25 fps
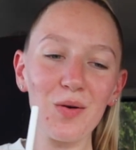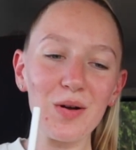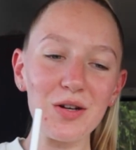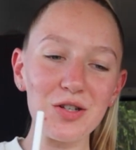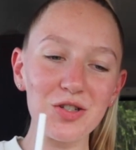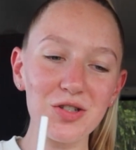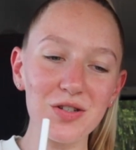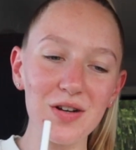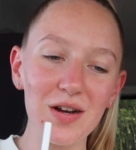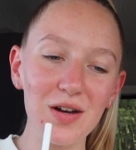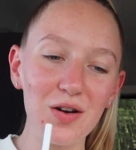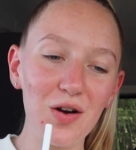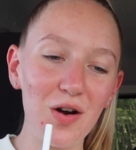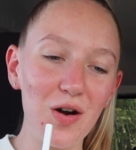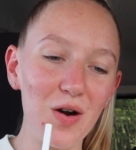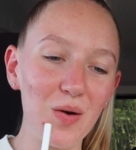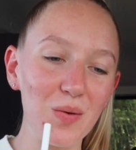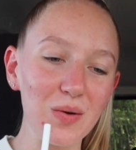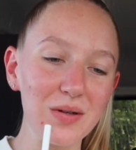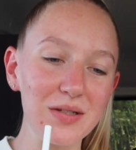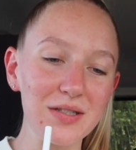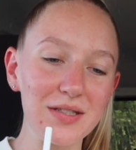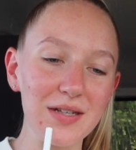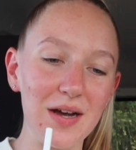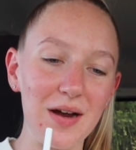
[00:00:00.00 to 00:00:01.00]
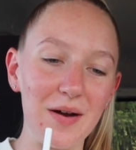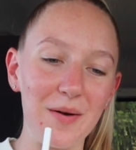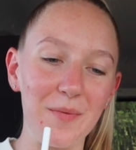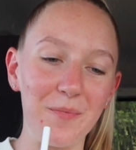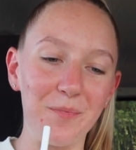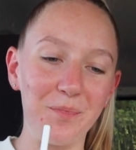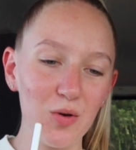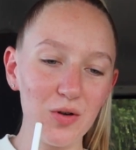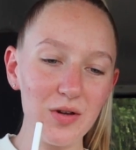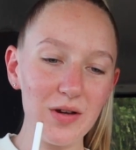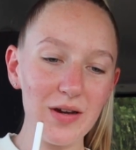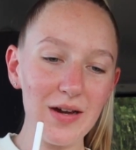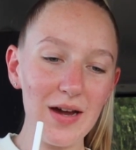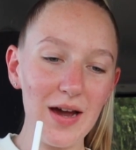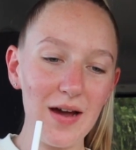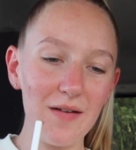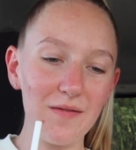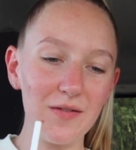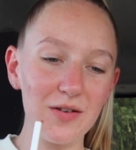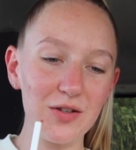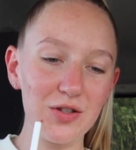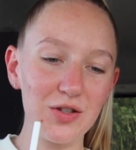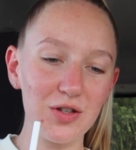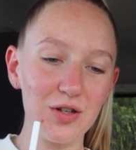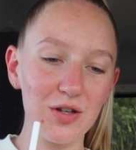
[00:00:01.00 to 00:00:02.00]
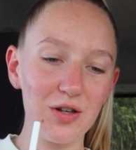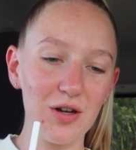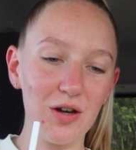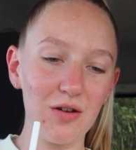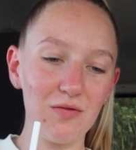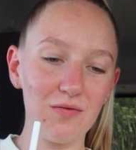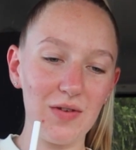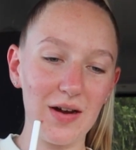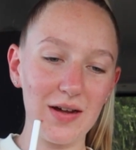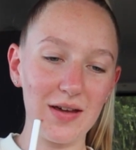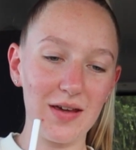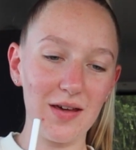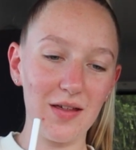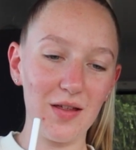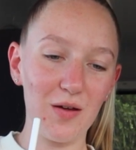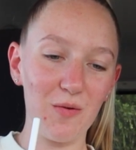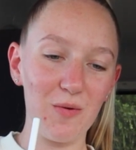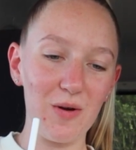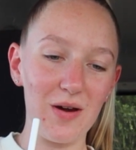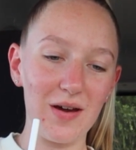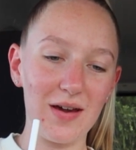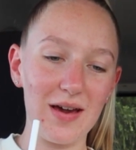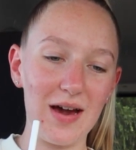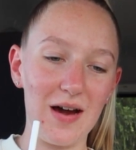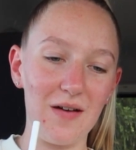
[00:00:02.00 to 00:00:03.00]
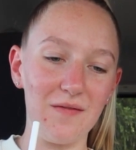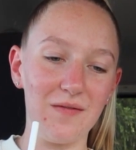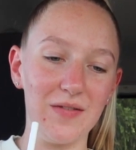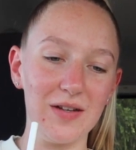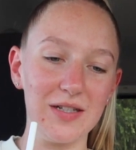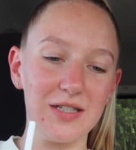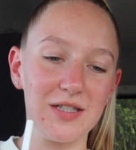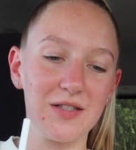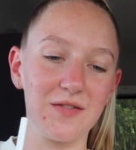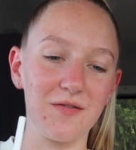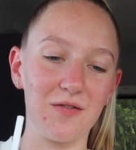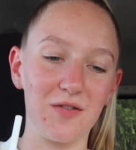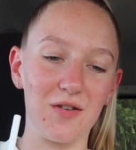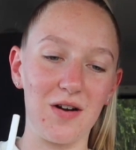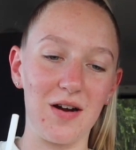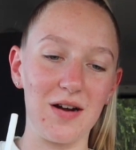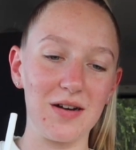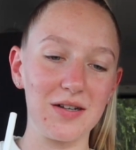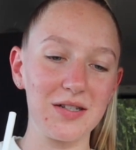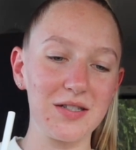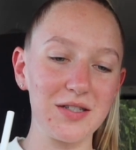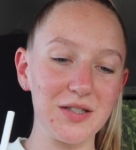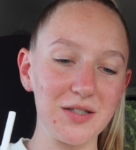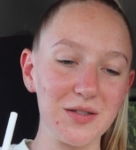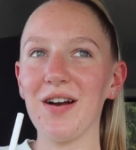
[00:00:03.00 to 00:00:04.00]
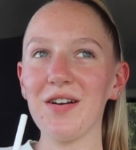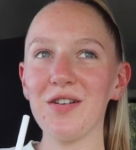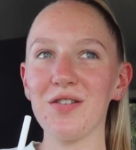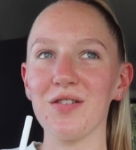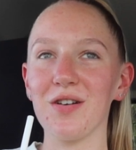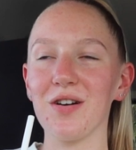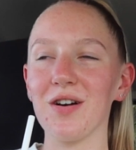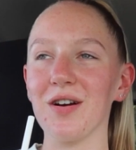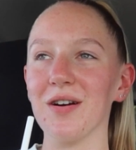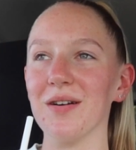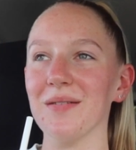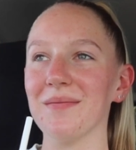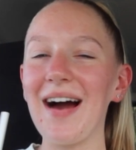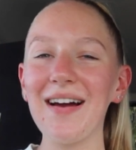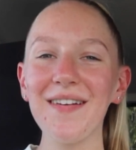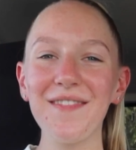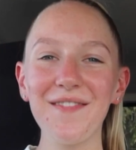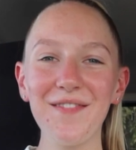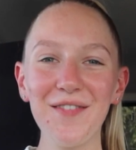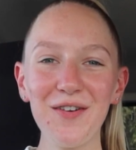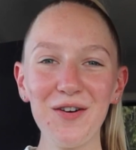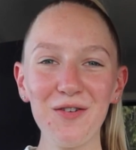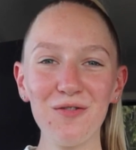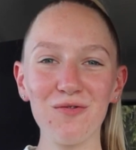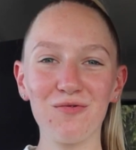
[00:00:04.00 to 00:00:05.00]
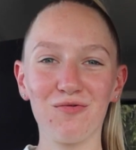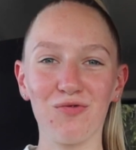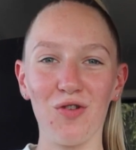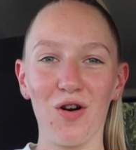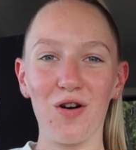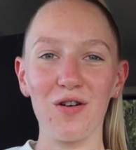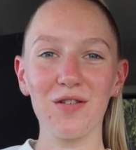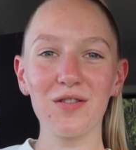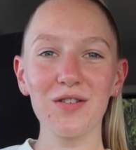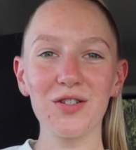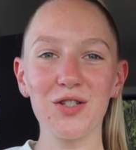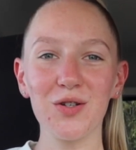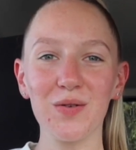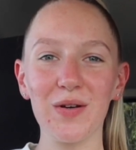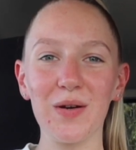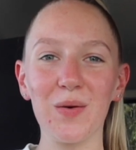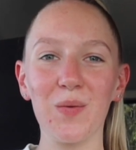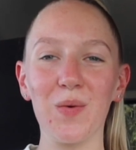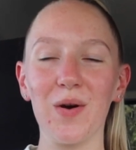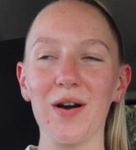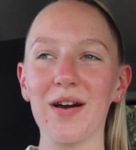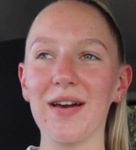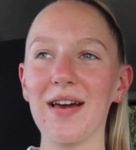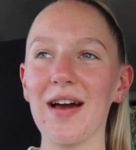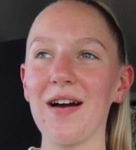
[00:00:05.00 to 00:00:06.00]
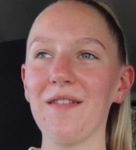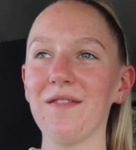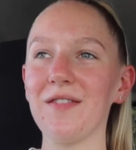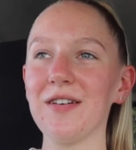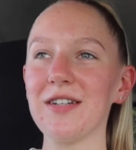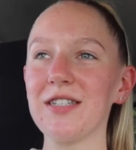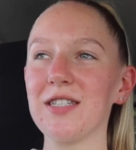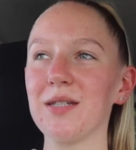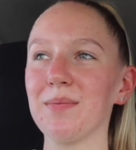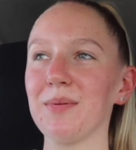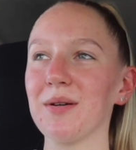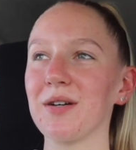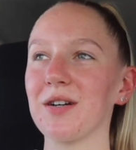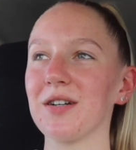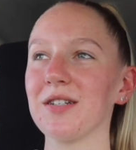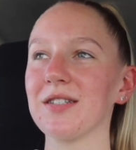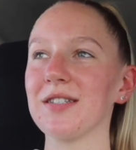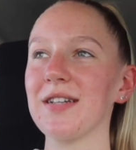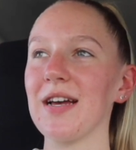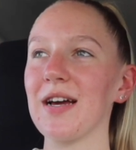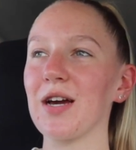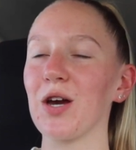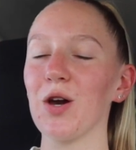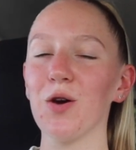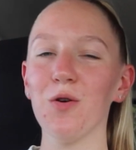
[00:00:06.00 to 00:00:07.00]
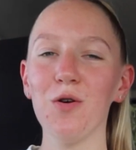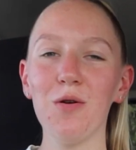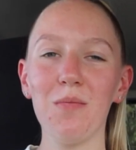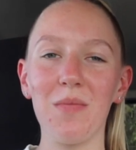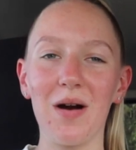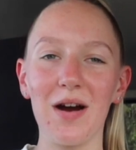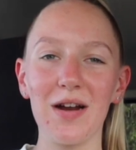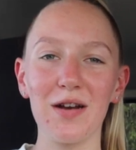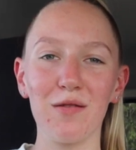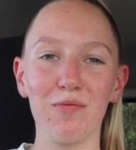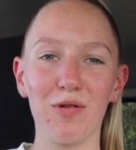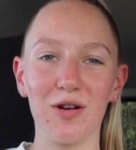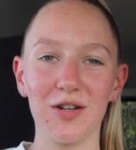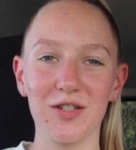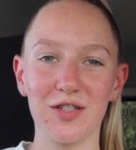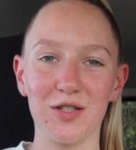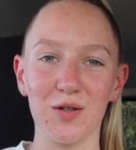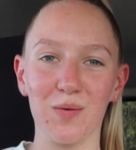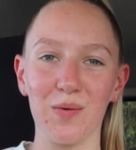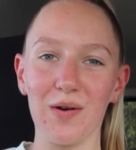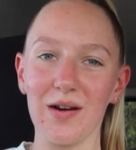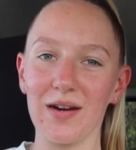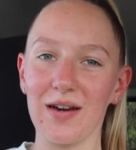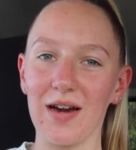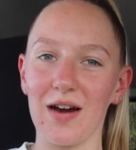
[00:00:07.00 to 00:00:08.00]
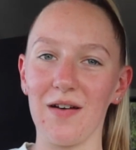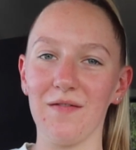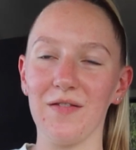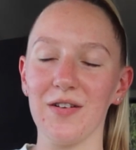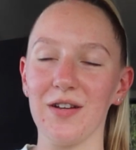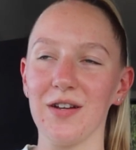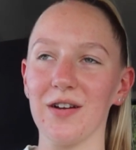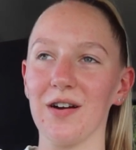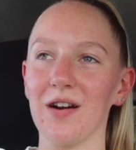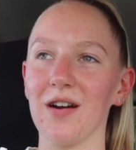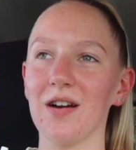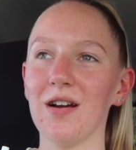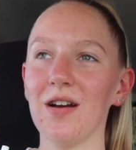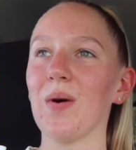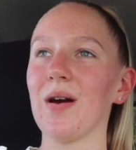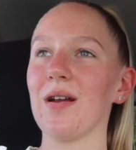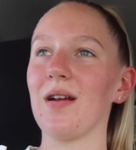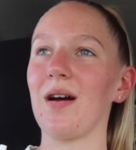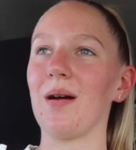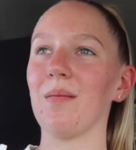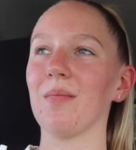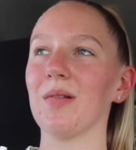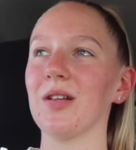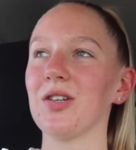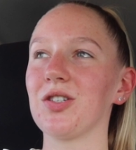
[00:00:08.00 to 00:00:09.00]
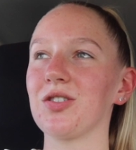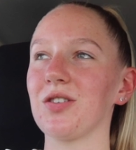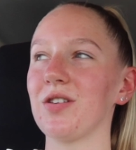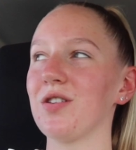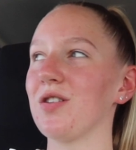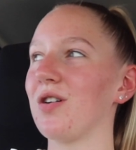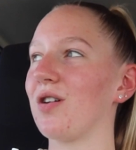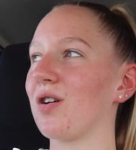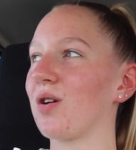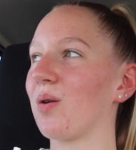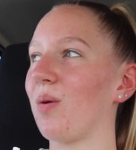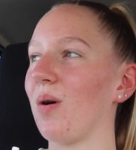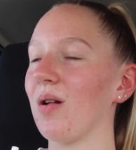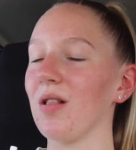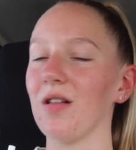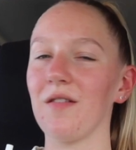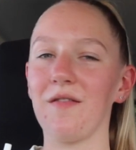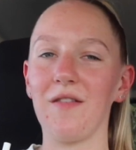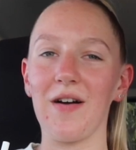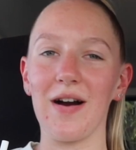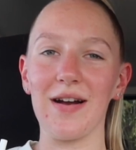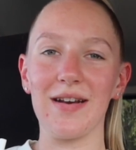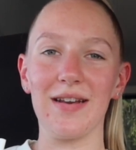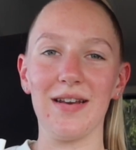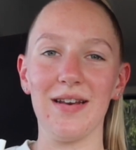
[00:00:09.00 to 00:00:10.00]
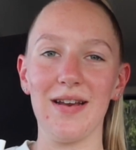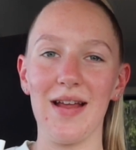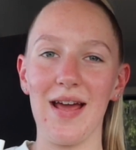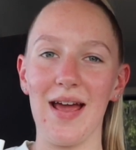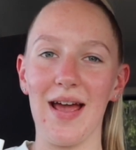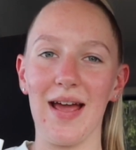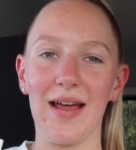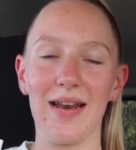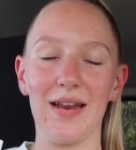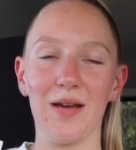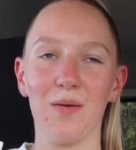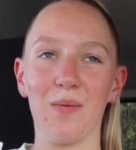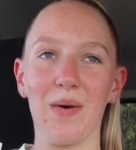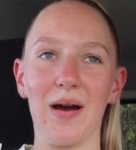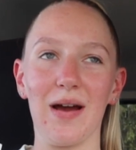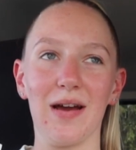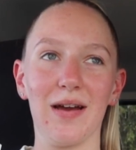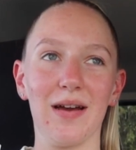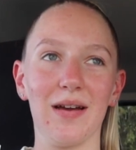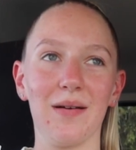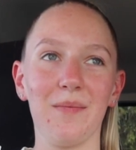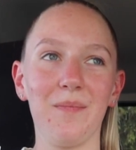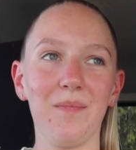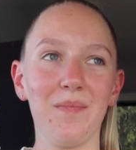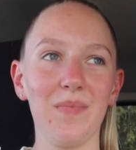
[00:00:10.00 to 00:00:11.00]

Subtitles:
question I got was, will you ever do regular workout vids for us? I don't know. I feel wrong doing workout vids because like, who am I to post a workout video when I'm literally not qualified in any way